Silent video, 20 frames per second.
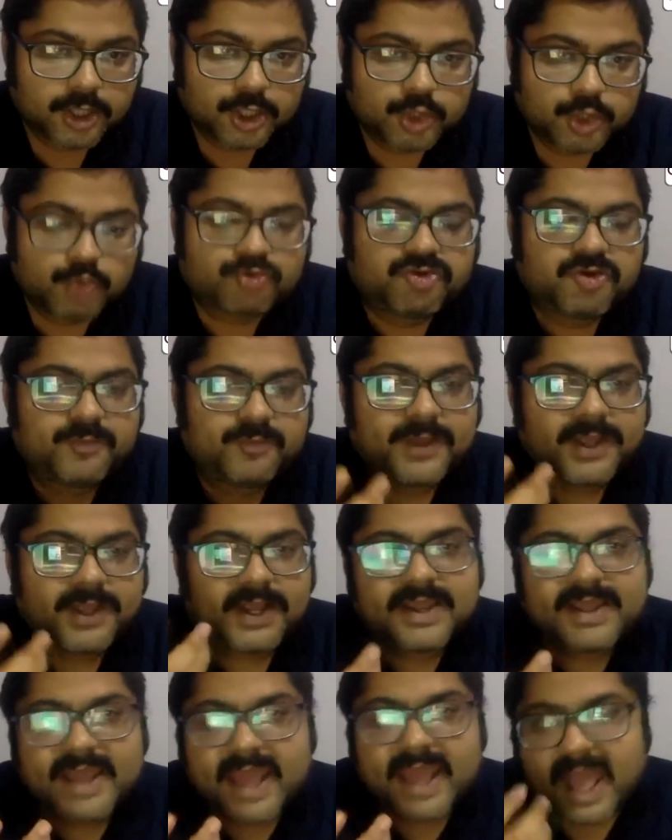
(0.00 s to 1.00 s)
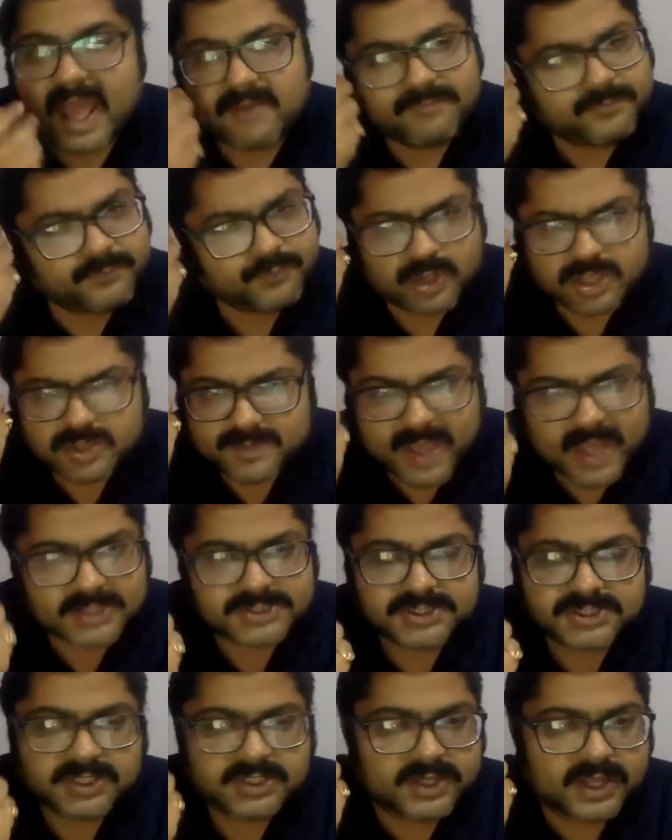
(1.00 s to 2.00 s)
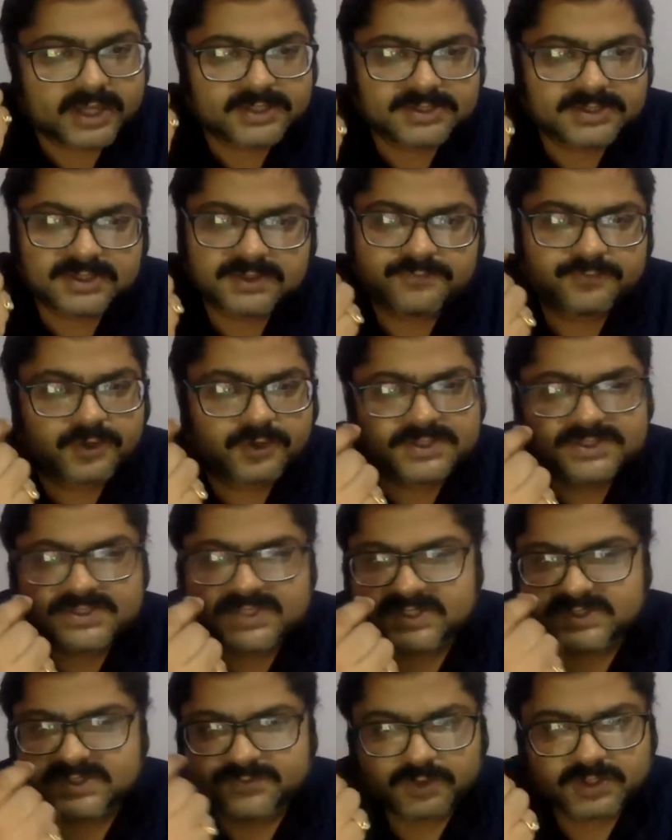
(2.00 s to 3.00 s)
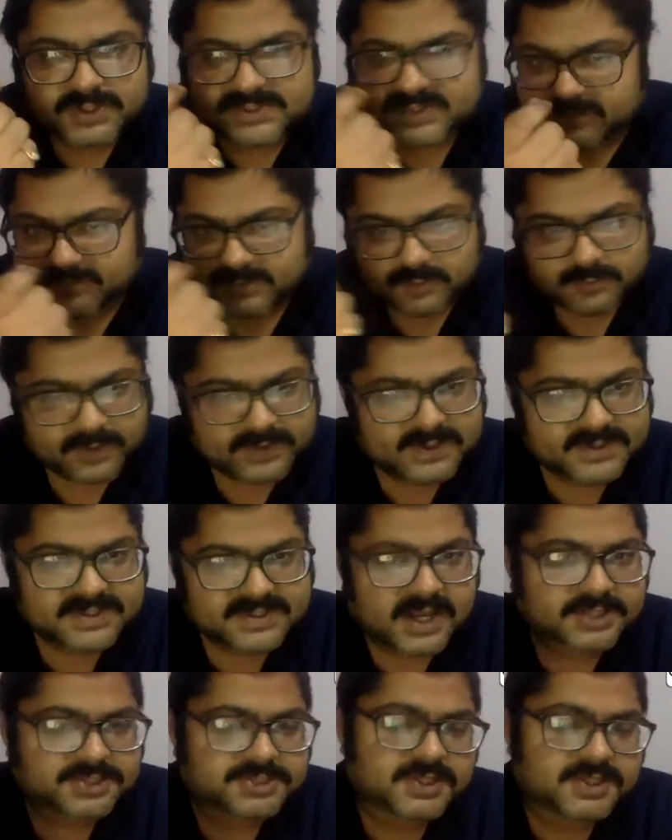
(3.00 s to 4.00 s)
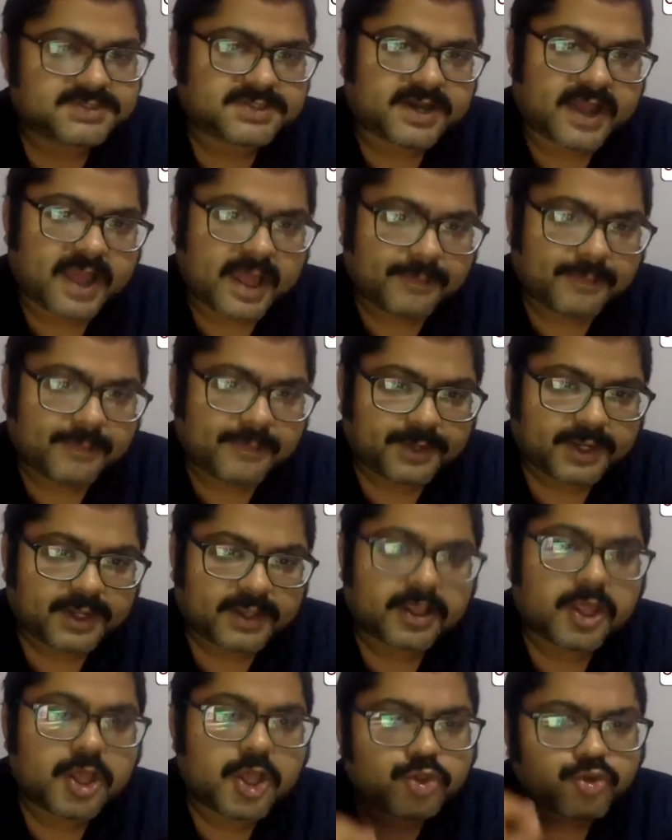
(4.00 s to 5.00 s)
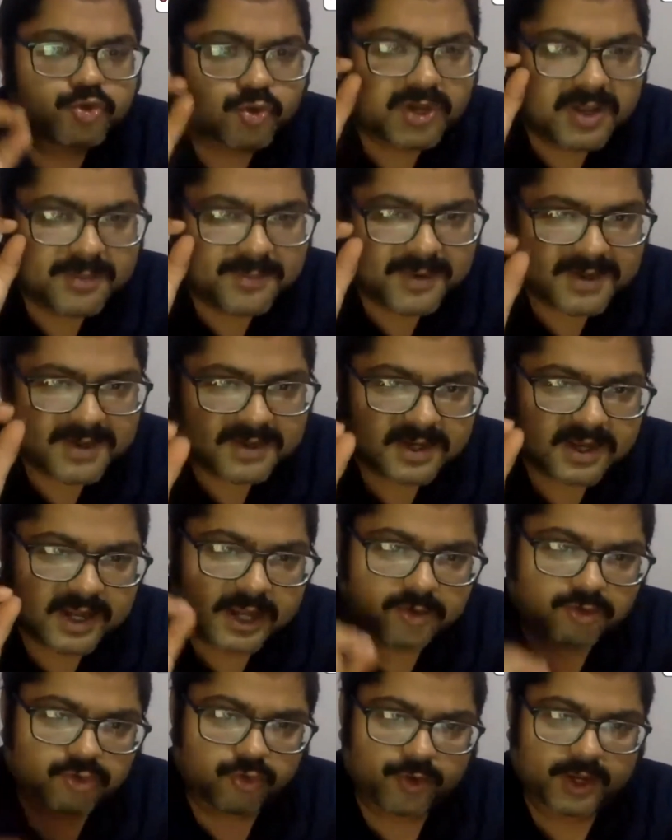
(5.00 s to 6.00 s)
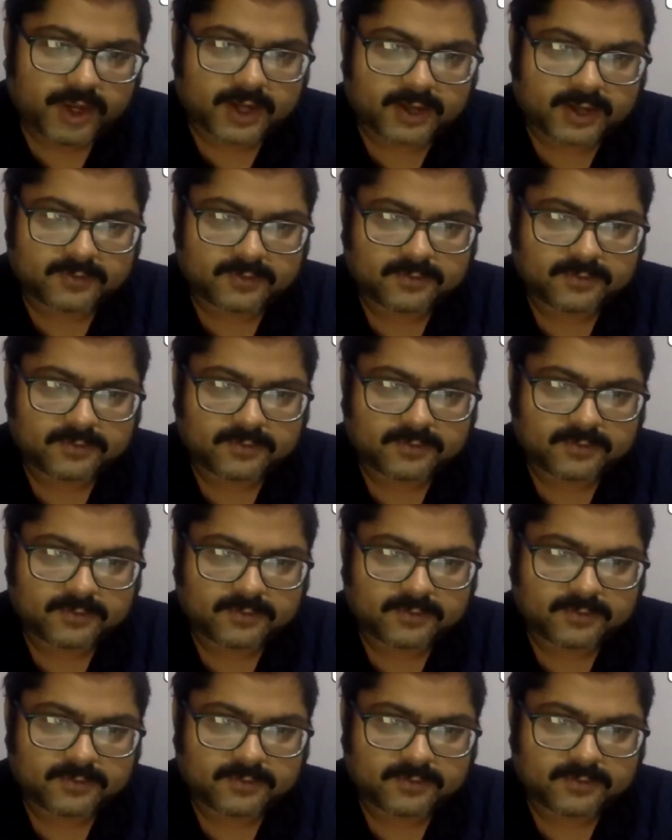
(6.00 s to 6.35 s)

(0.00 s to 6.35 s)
you typically have, if you imagine in 1946, 47, when these elections are happening through limited electorate,